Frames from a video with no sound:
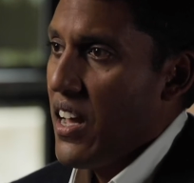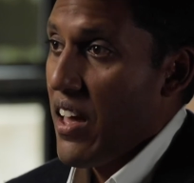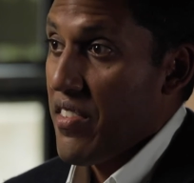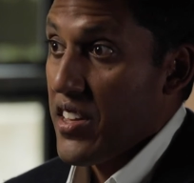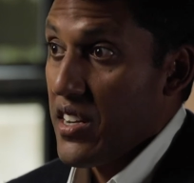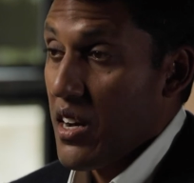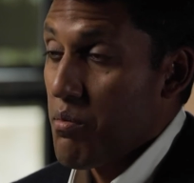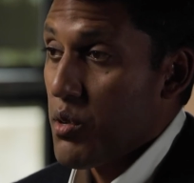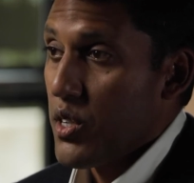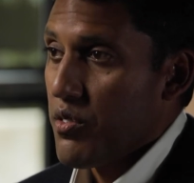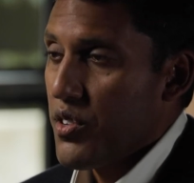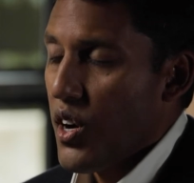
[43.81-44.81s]
and the
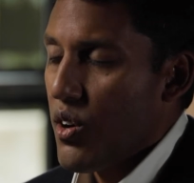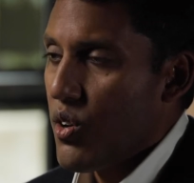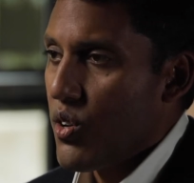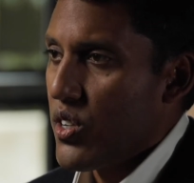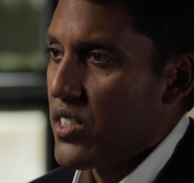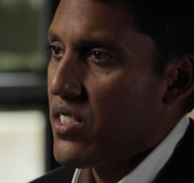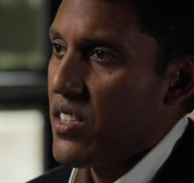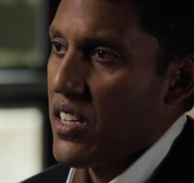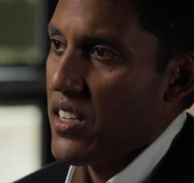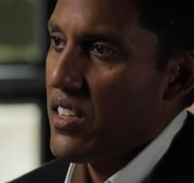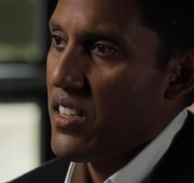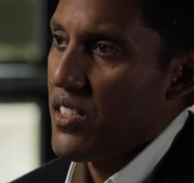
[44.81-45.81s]
number of cohorts that